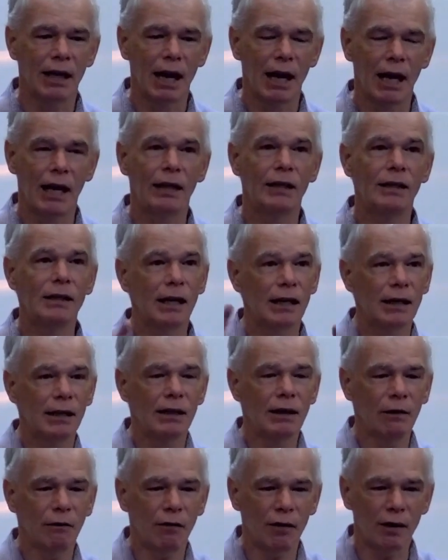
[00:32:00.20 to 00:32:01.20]
in
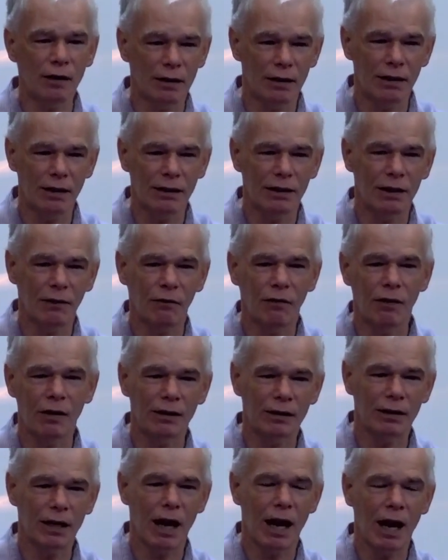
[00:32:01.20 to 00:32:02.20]
different
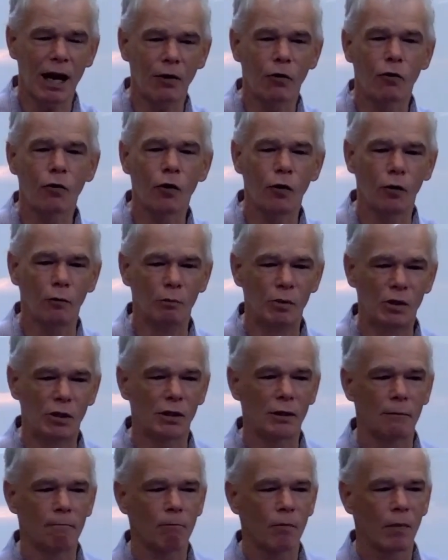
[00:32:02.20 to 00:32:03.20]

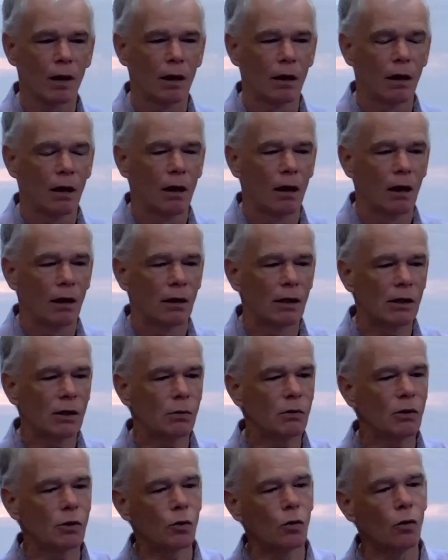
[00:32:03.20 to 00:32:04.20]
groups. This
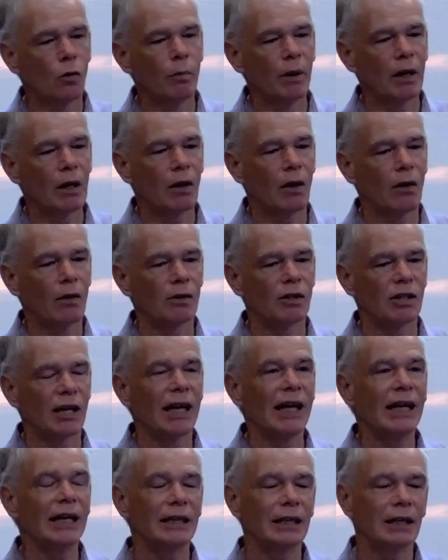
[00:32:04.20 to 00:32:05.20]
was all because
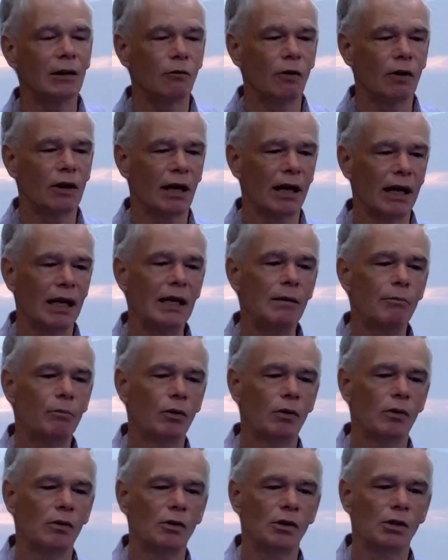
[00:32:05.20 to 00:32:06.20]
eating with
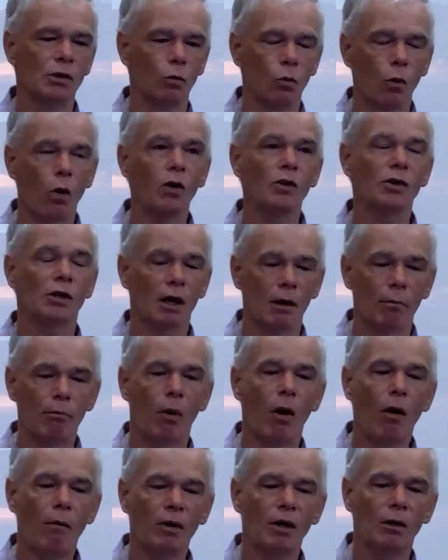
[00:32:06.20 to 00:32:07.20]
Hebrews was
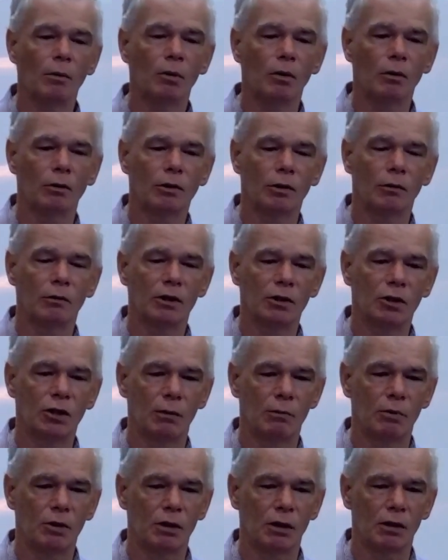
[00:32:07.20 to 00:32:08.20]
abominable to
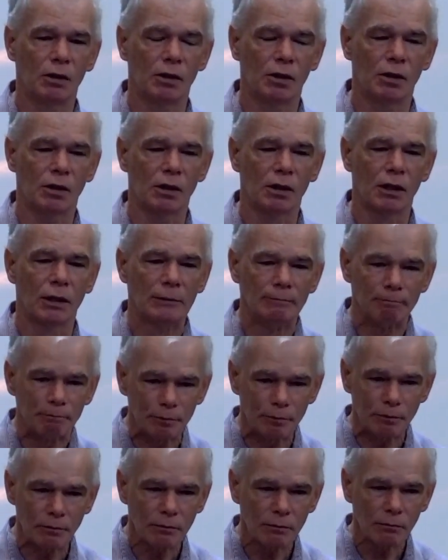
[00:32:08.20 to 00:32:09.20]
Egyptians.
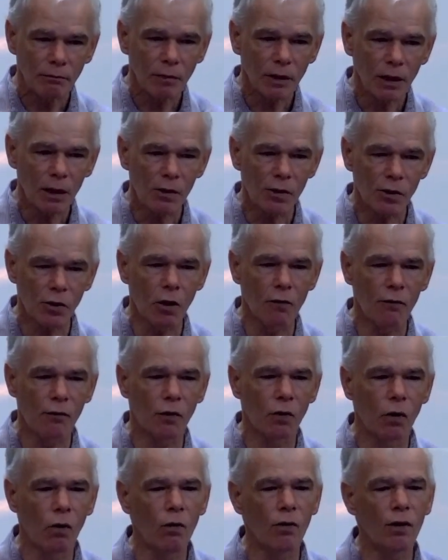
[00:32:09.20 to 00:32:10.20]
So
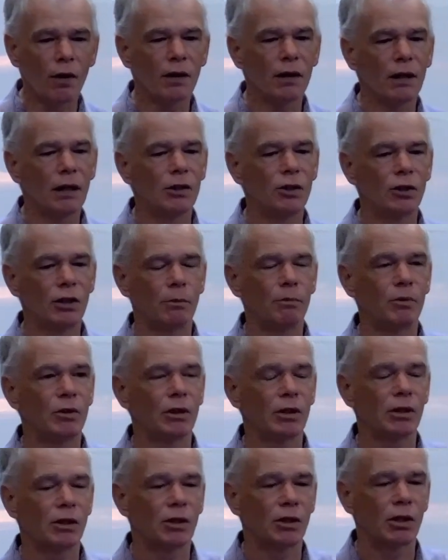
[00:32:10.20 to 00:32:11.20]
for all that the
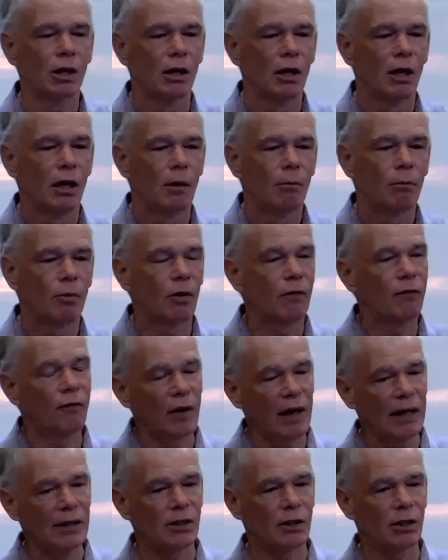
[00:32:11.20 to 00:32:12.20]
Egyptians
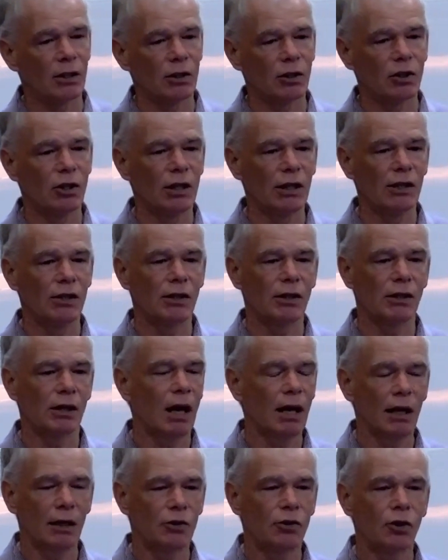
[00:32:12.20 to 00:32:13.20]
professed
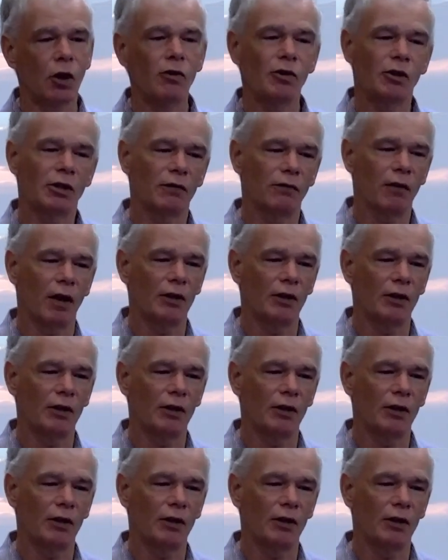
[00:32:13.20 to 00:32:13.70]
Joseph,